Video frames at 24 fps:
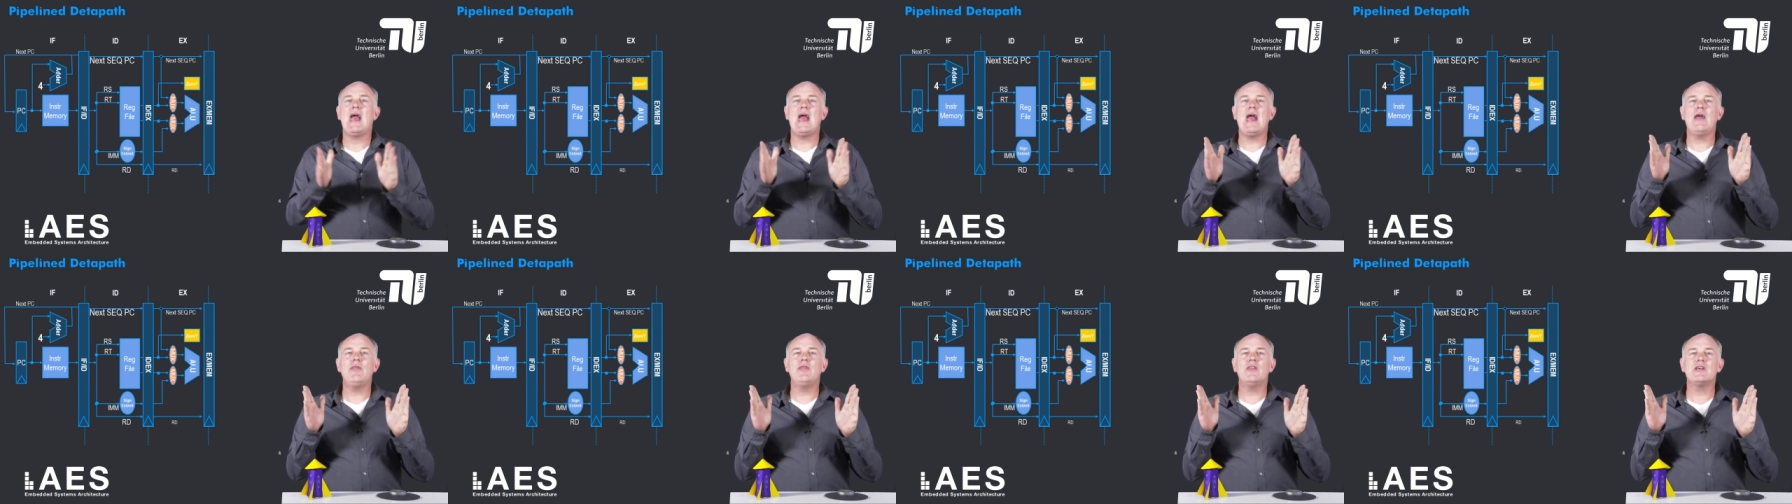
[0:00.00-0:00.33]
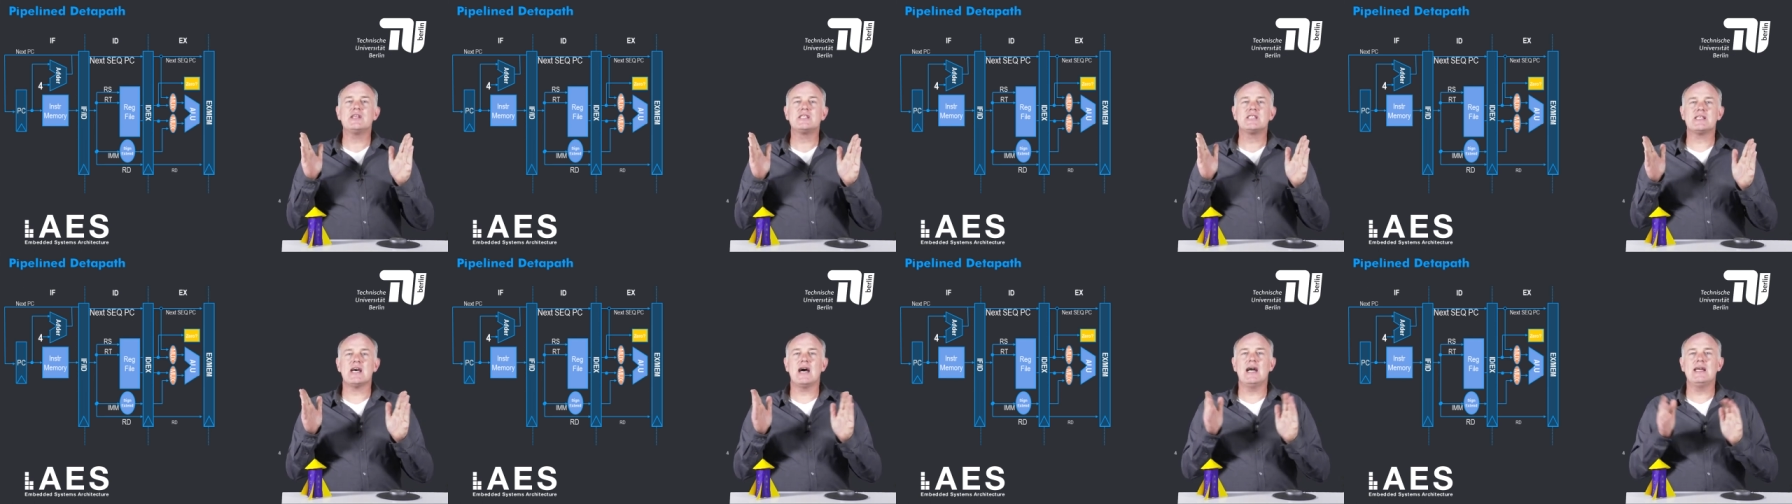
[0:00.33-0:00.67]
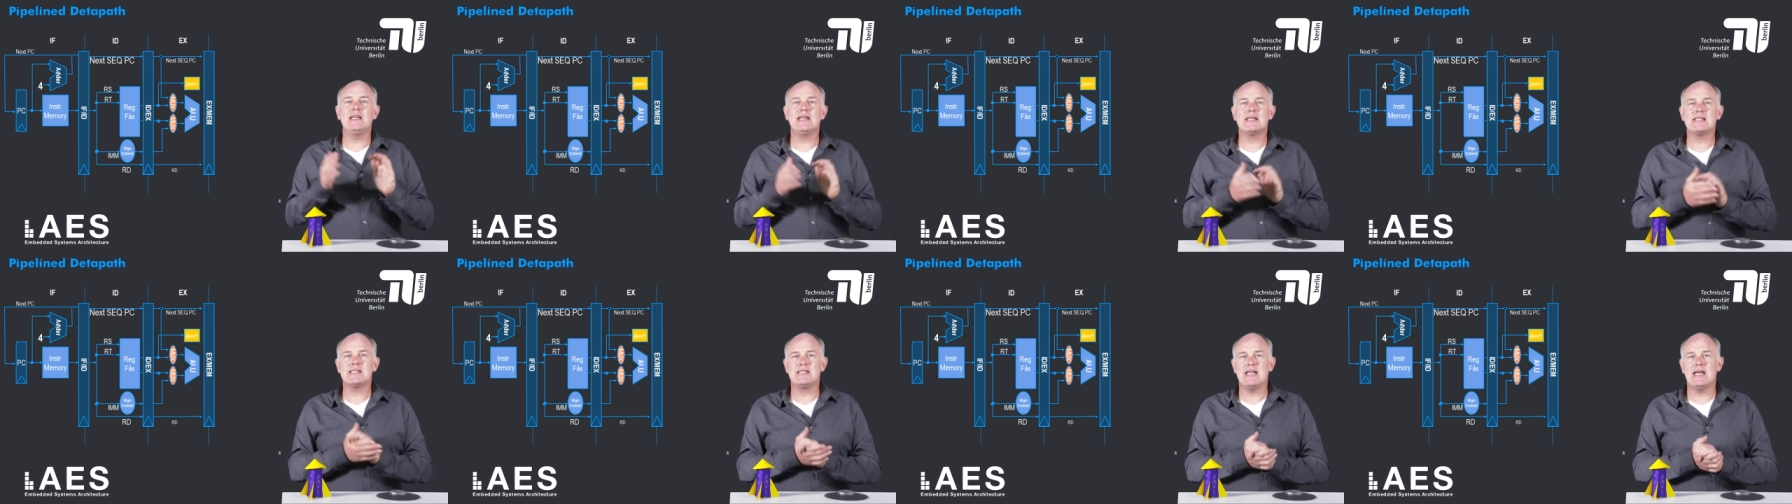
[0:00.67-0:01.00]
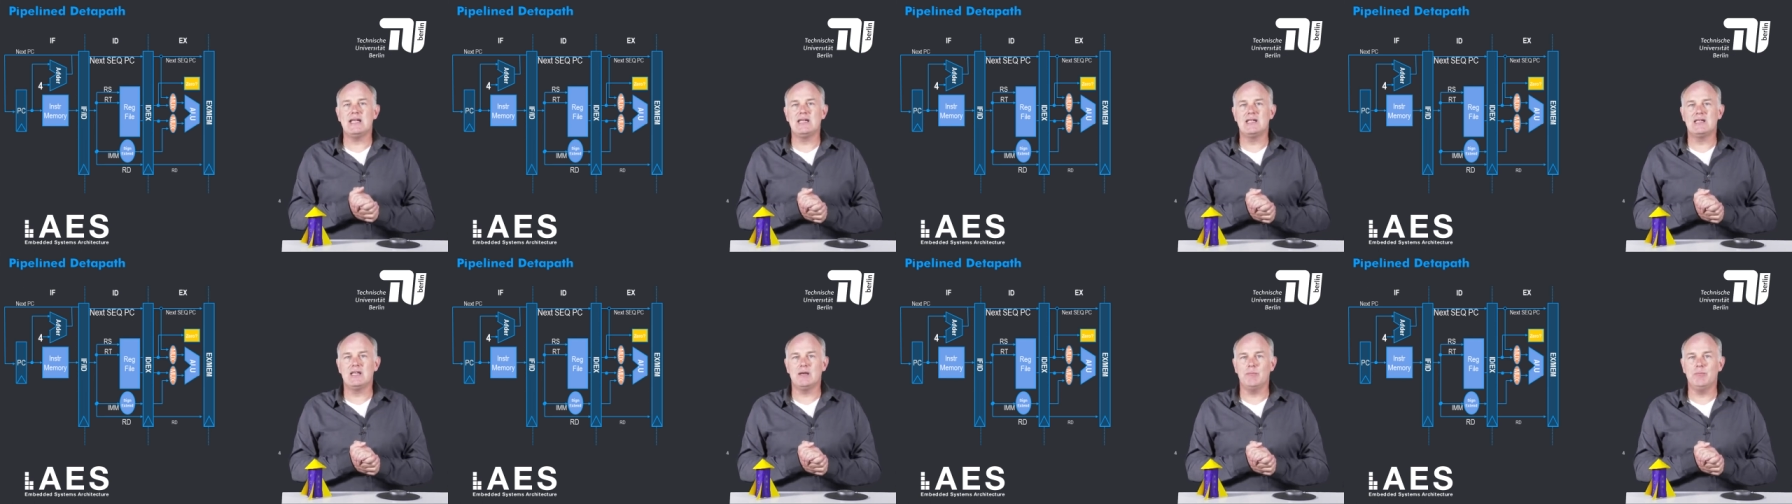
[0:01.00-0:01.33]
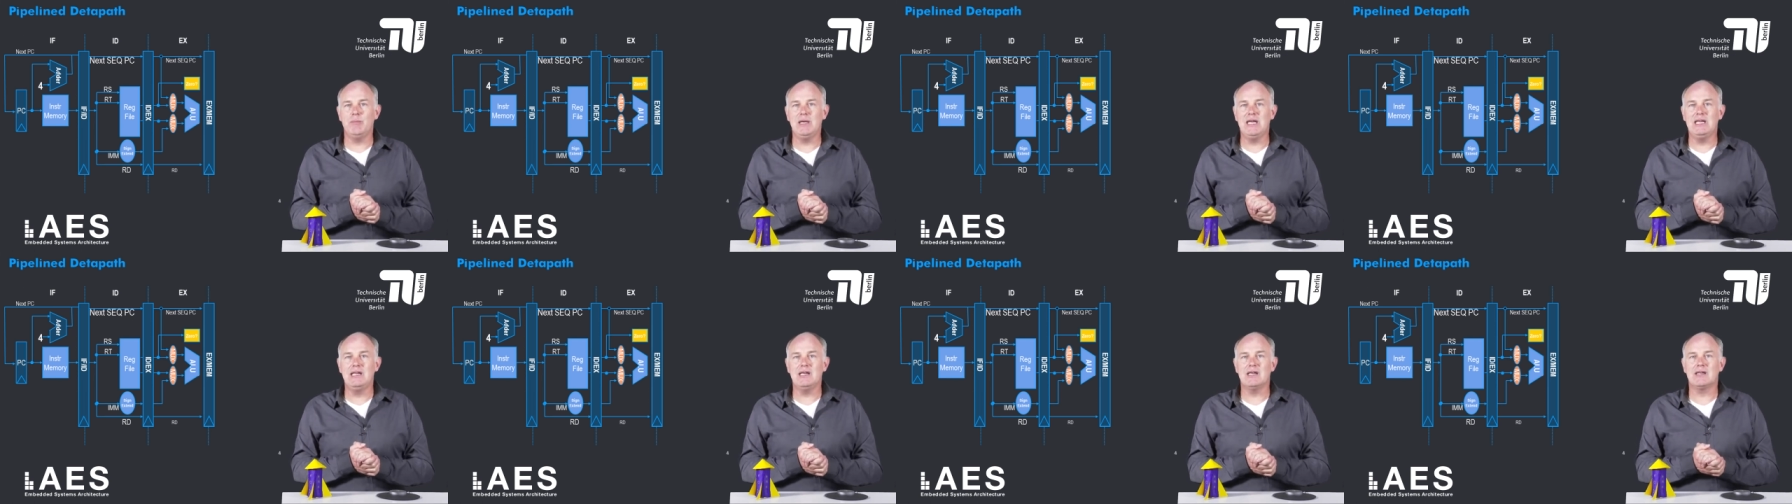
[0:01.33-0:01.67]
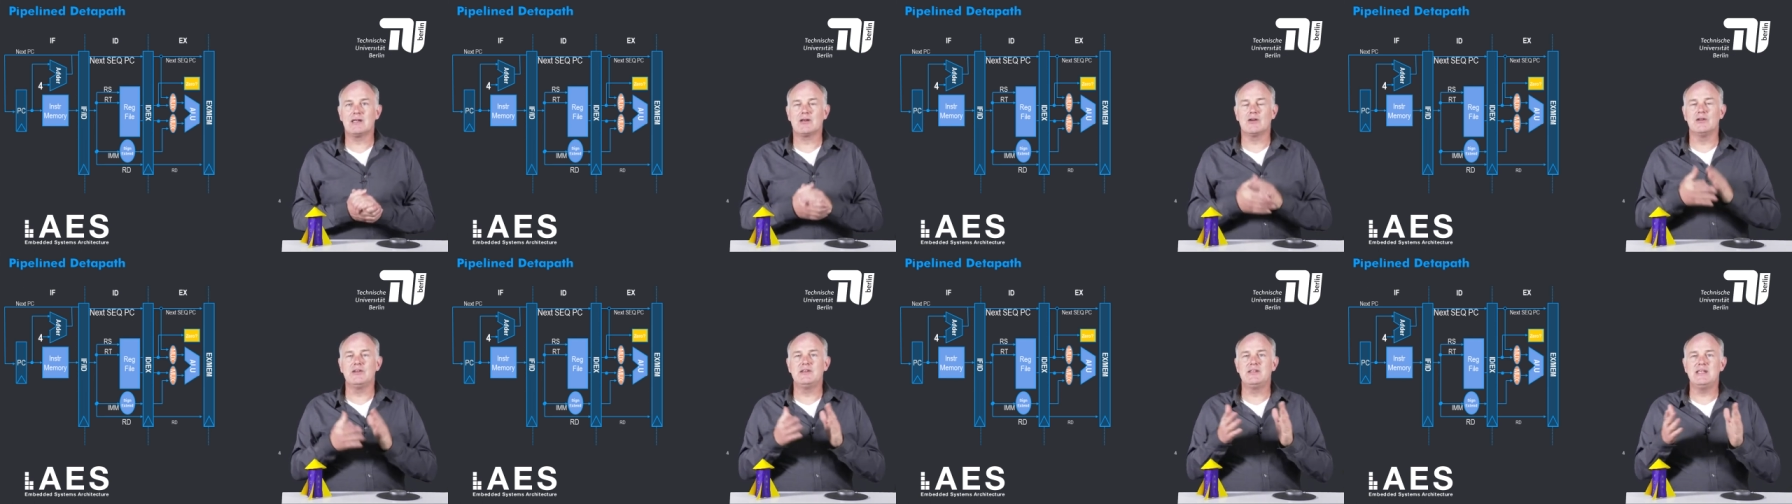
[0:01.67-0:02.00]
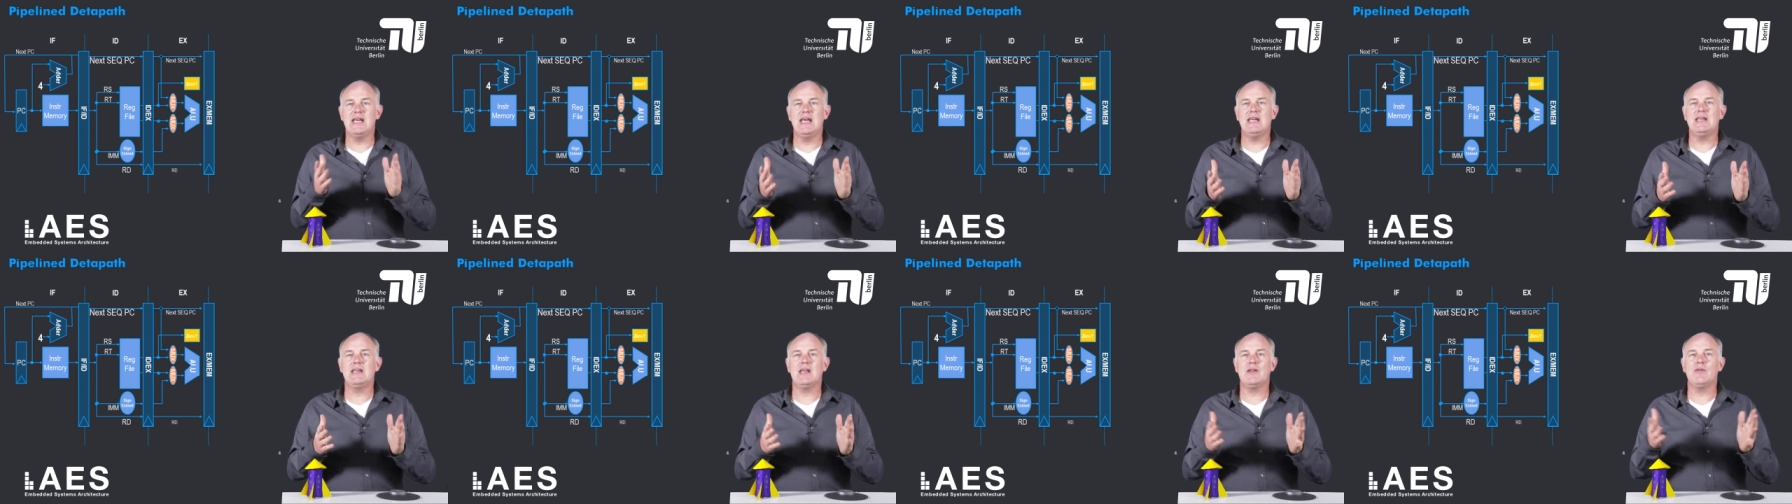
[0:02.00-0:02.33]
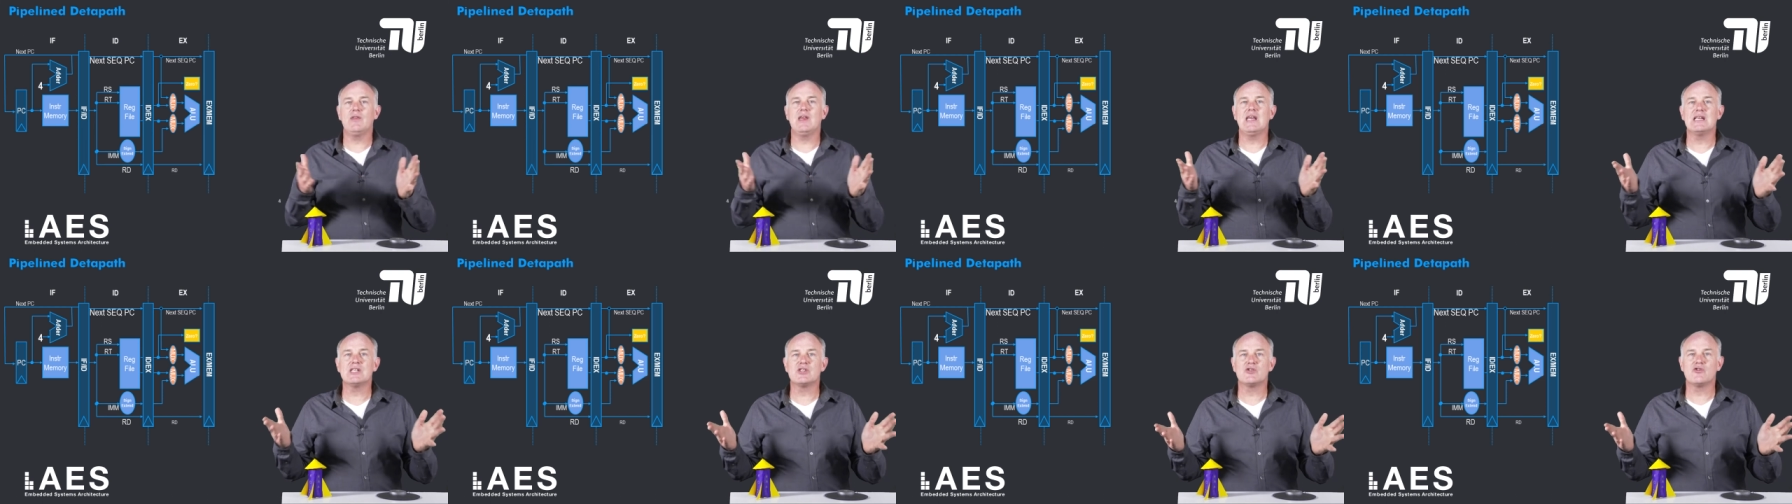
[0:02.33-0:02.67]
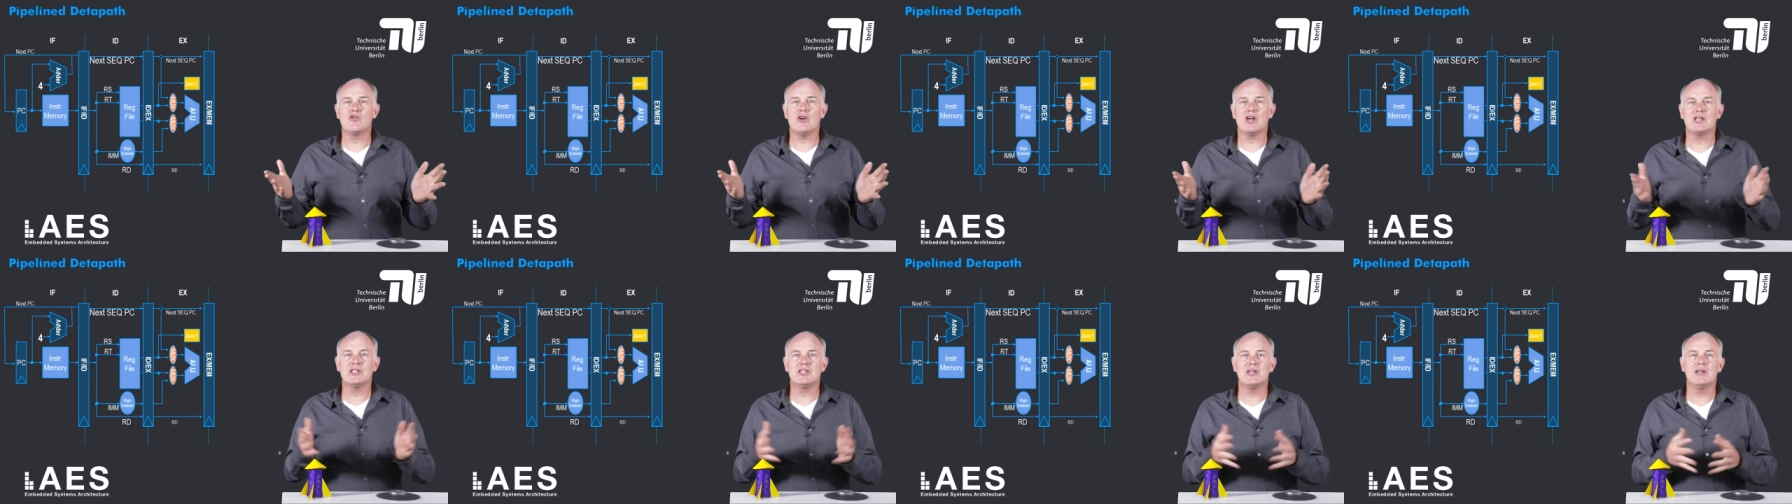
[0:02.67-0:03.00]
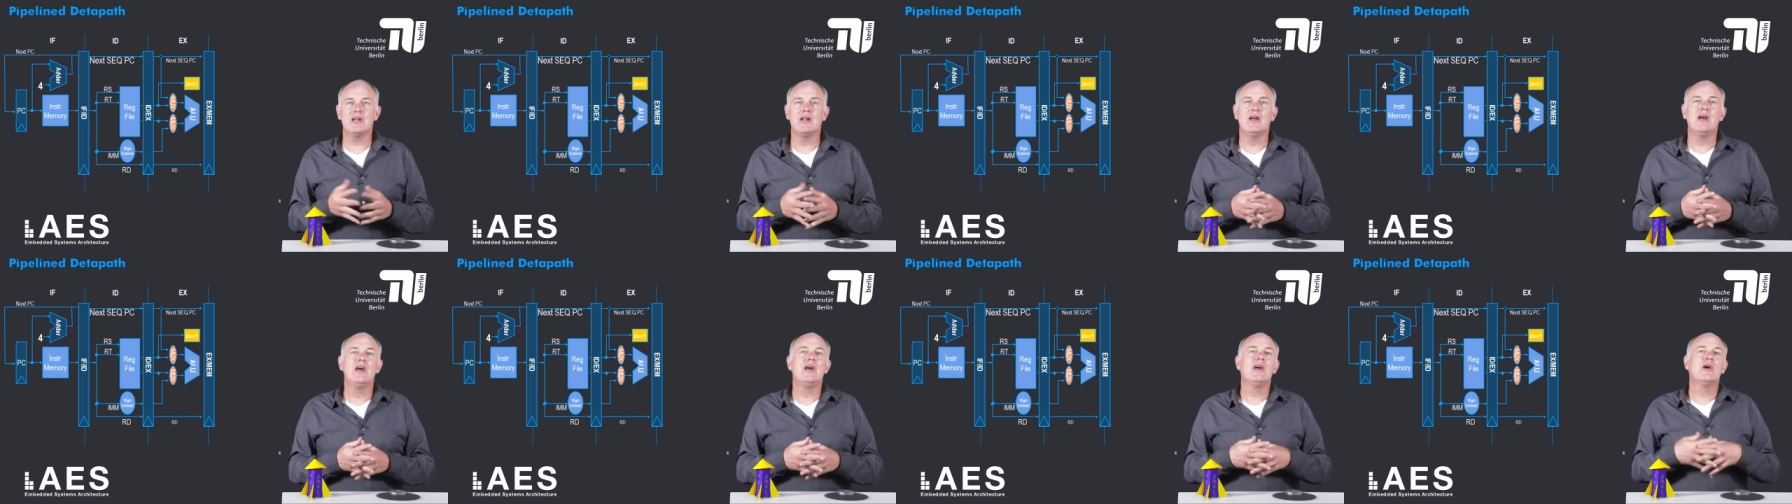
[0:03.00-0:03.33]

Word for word: and the sign extended immediate contained in the instruction,